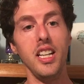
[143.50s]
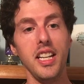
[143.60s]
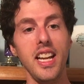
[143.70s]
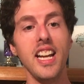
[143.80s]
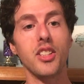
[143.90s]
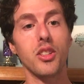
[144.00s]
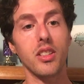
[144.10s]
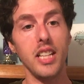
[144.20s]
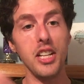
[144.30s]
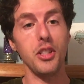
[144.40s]
Higgs,
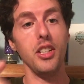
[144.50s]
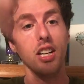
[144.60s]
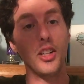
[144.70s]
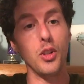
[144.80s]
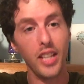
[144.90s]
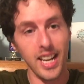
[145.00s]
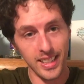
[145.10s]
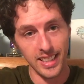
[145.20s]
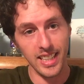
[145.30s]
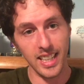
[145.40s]
Casey-on to attack
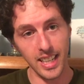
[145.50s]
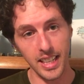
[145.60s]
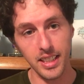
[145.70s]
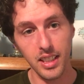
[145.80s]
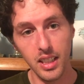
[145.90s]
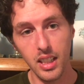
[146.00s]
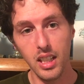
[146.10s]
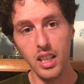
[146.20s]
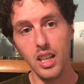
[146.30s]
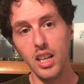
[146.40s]
the guy.
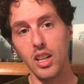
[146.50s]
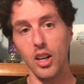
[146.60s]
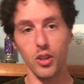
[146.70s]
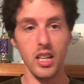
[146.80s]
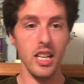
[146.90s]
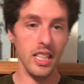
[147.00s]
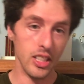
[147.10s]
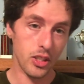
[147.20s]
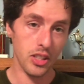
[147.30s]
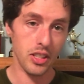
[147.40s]
Now granted,
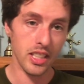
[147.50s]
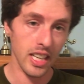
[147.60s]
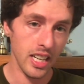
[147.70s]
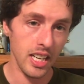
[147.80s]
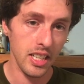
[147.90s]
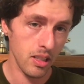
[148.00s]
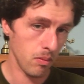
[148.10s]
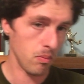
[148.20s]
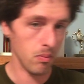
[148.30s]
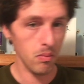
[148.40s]
is this the guy?
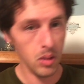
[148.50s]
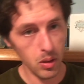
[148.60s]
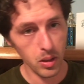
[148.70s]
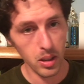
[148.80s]
Who